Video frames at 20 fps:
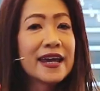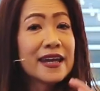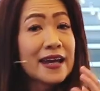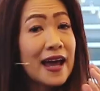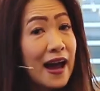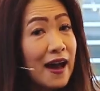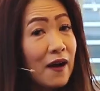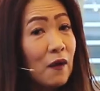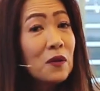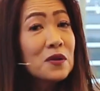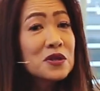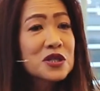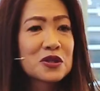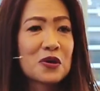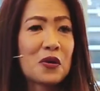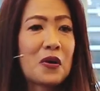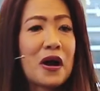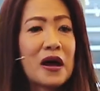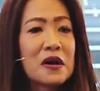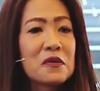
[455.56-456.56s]
And
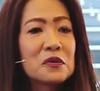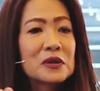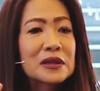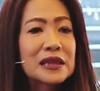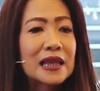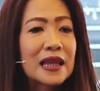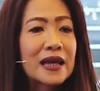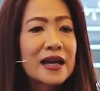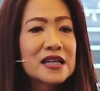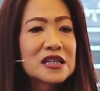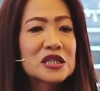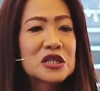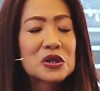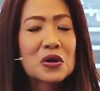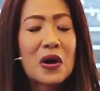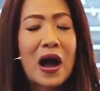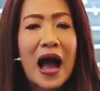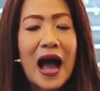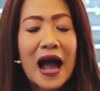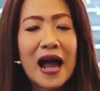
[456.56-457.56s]
also, I would like
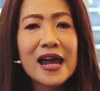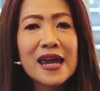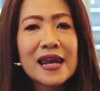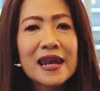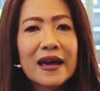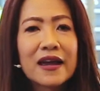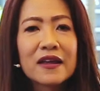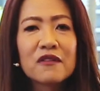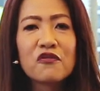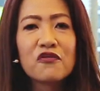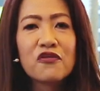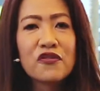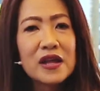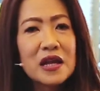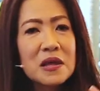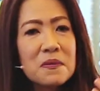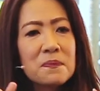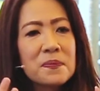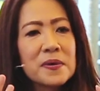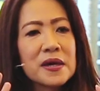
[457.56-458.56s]
to highlight
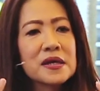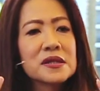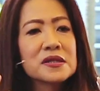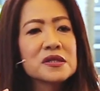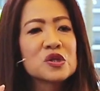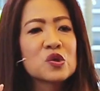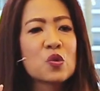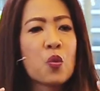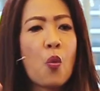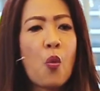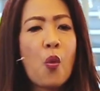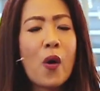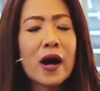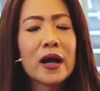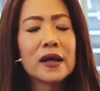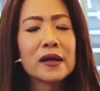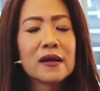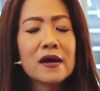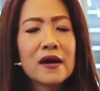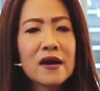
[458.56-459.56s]
Philippians
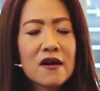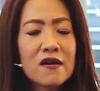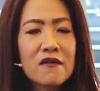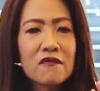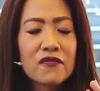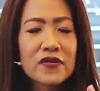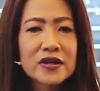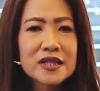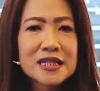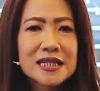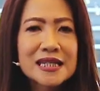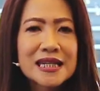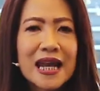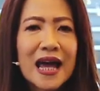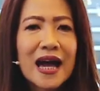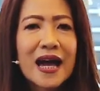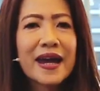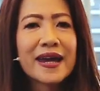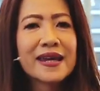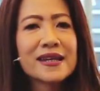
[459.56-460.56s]
1, verse
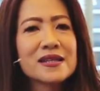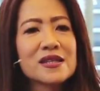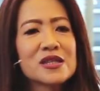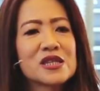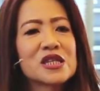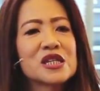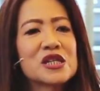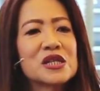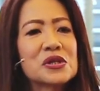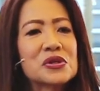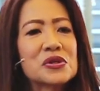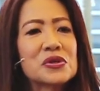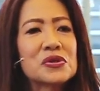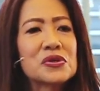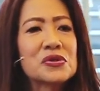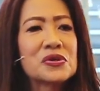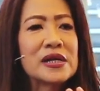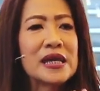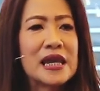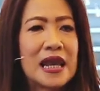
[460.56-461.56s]
9
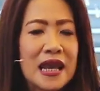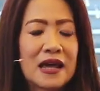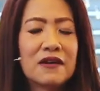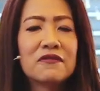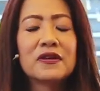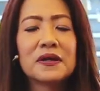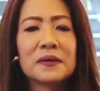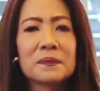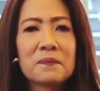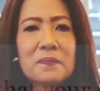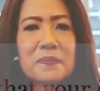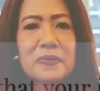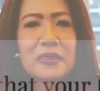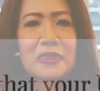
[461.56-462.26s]
to 11.